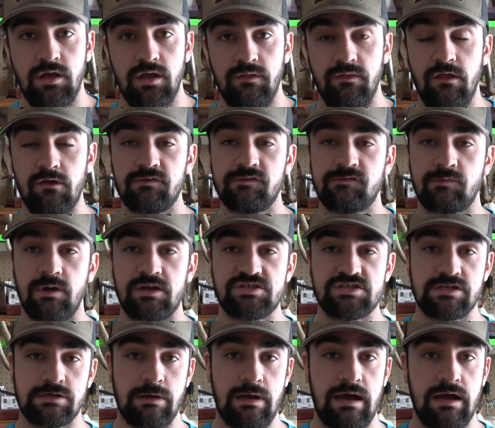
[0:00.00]
they'll
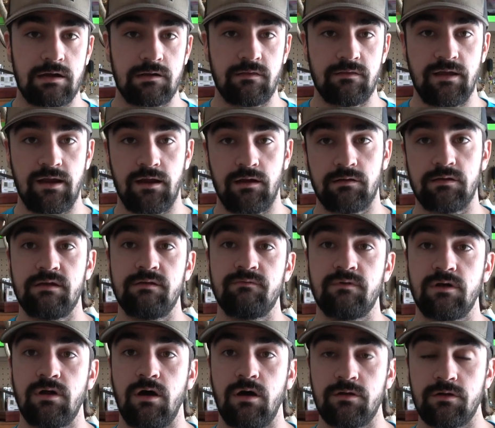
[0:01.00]
sweat you out of there
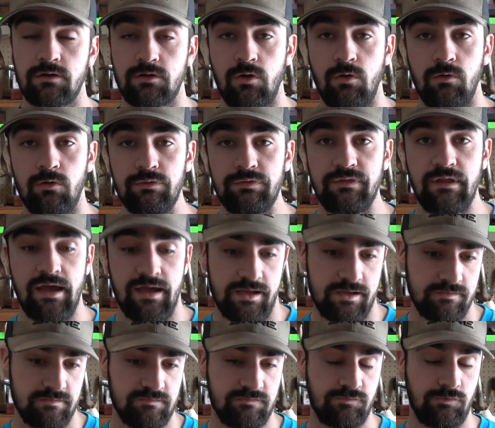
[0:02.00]
even on a cold
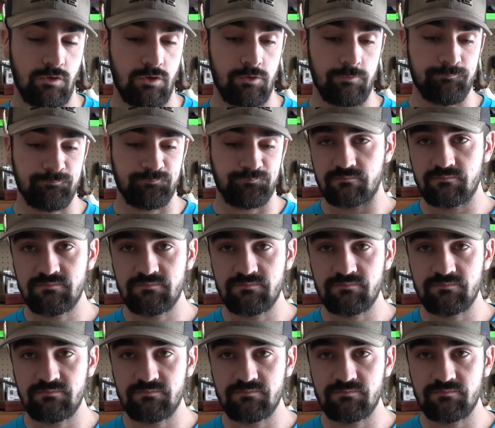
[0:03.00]
night. So